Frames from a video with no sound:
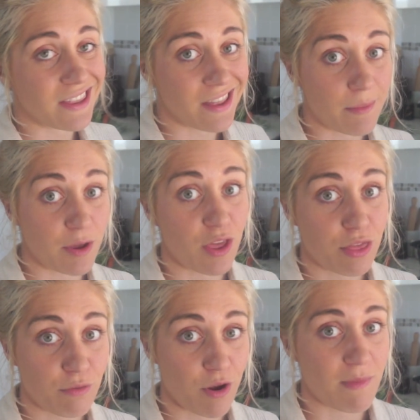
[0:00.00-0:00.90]
and then I'm gonna
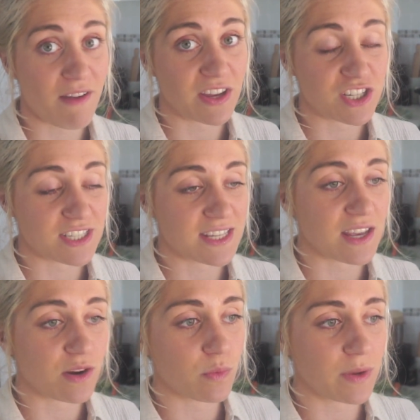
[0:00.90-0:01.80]
throw my veggies
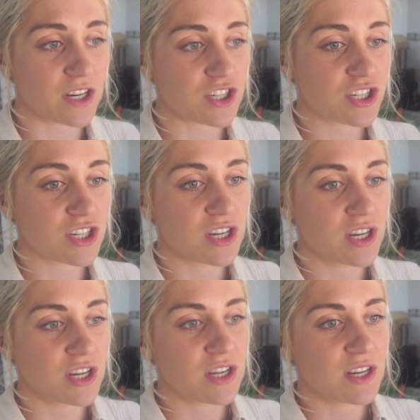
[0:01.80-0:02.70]
in, which
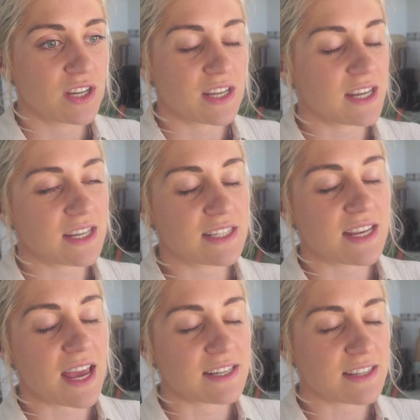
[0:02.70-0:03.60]
is,
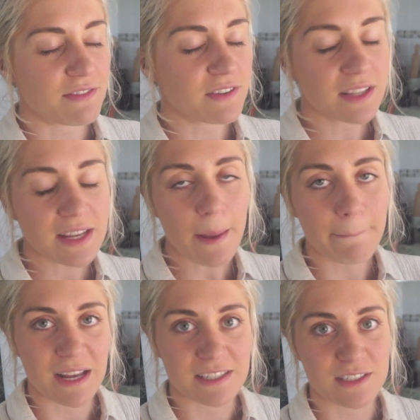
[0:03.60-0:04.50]
yeah, definitely a
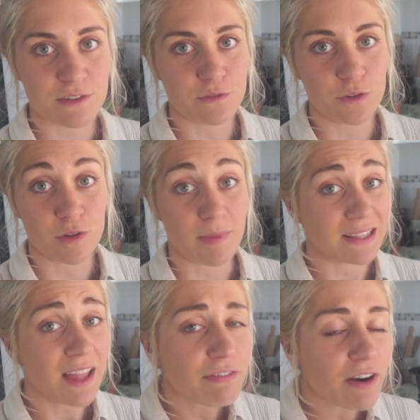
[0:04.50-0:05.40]
must for my
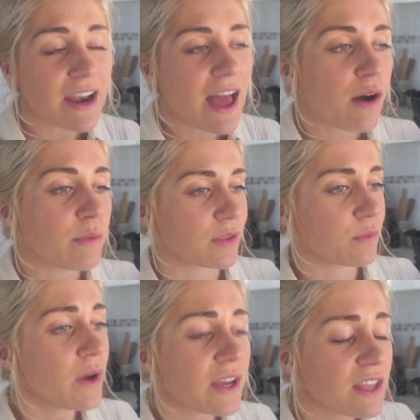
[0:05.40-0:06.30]
life right now with
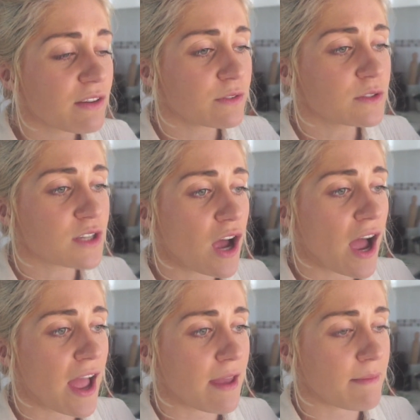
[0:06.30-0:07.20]
working
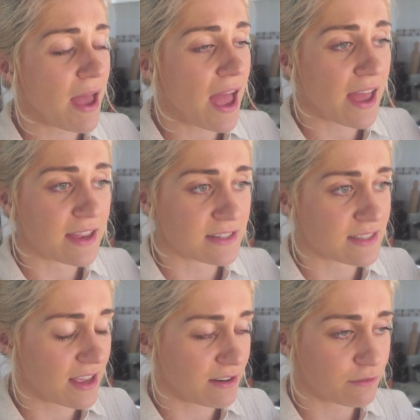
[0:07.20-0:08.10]
full-time and
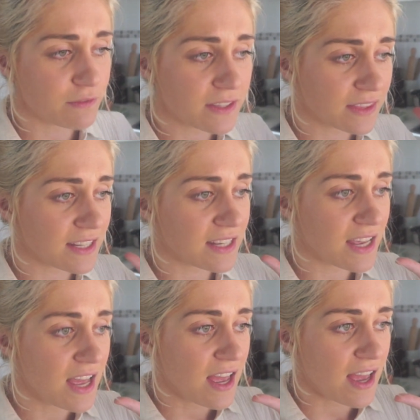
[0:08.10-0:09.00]
then
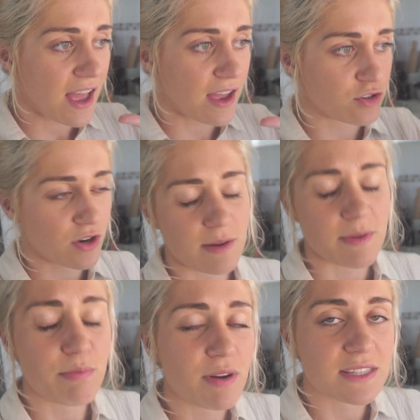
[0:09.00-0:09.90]
Finley and trying to
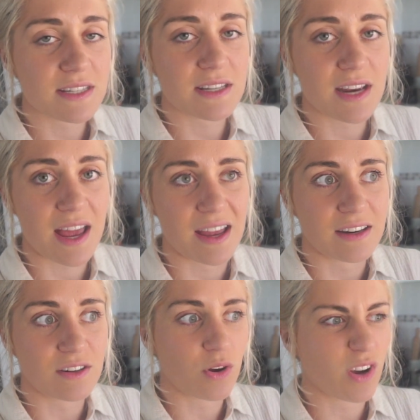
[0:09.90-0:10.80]
be present
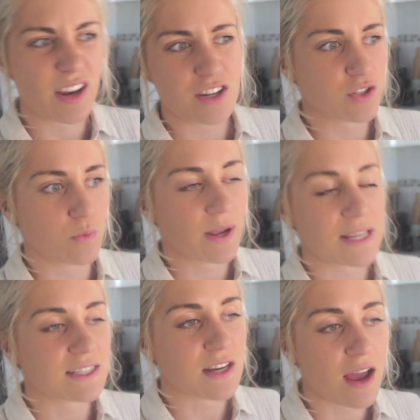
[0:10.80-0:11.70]
and not kind of just
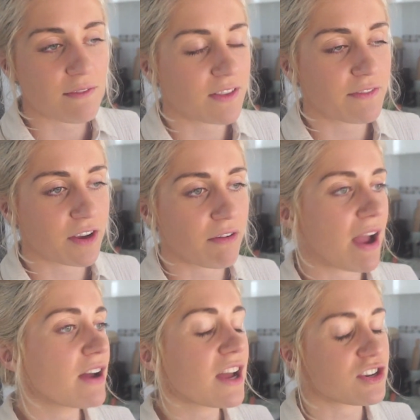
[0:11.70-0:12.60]
waste time fluffing
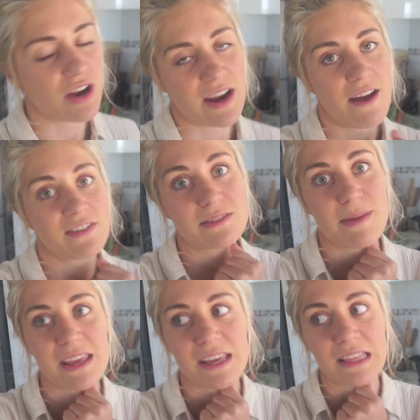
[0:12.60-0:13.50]
around. I try to have as
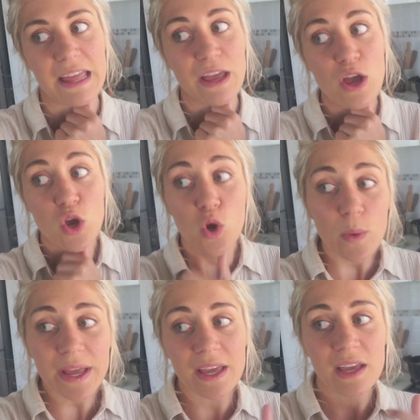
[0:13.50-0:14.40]
many like
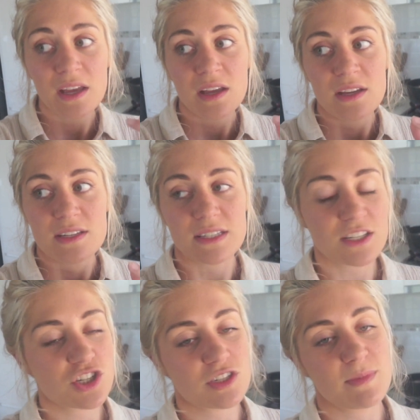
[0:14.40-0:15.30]
quick,
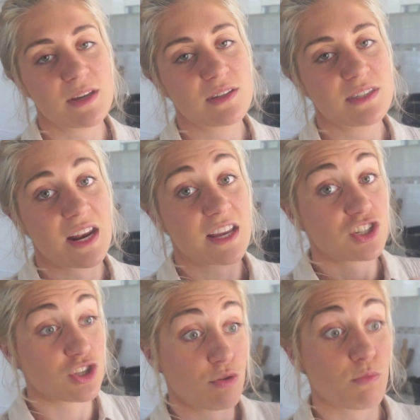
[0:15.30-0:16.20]
delicious meals that I can
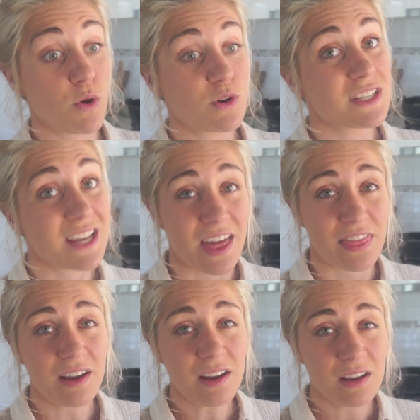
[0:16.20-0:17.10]
just throw
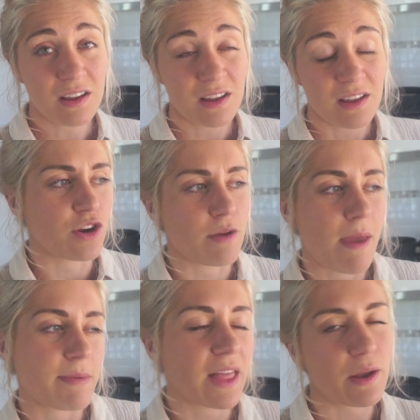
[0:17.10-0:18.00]
together, you know,
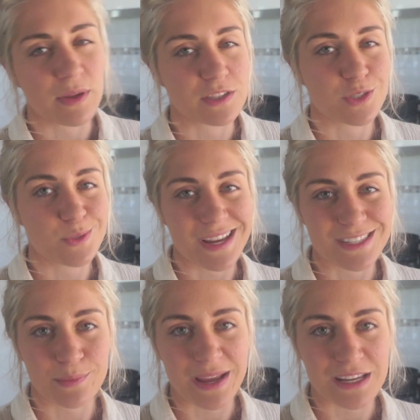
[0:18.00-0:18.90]
maybe like once or
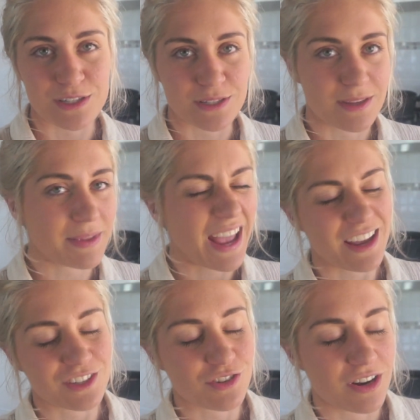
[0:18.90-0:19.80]
twice a week, do something
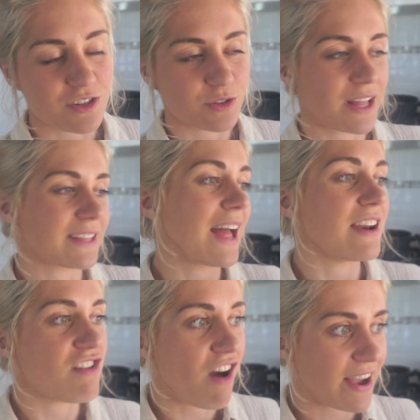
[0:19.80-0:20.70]
extra and do like
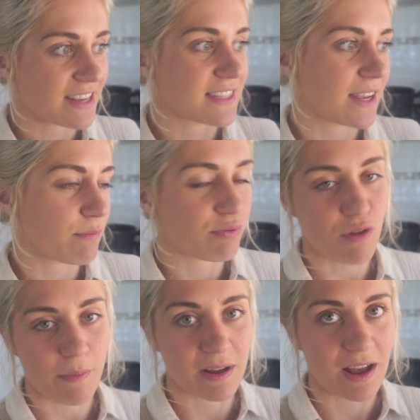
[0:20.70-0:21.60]
that nice, like
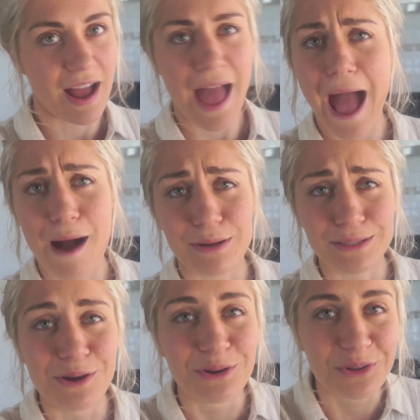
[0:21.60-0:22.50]
proper
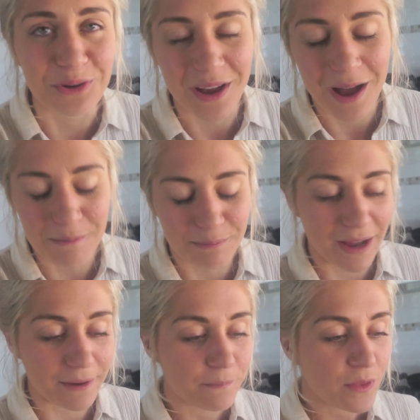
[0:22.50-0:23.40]
hour-long cook up.
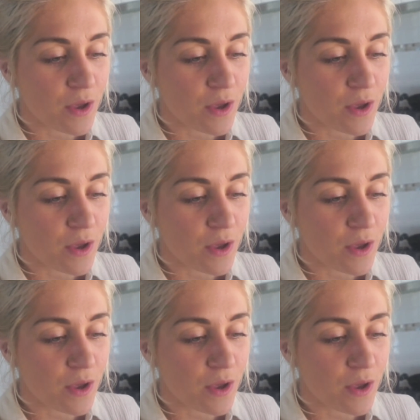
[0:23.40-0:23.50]
But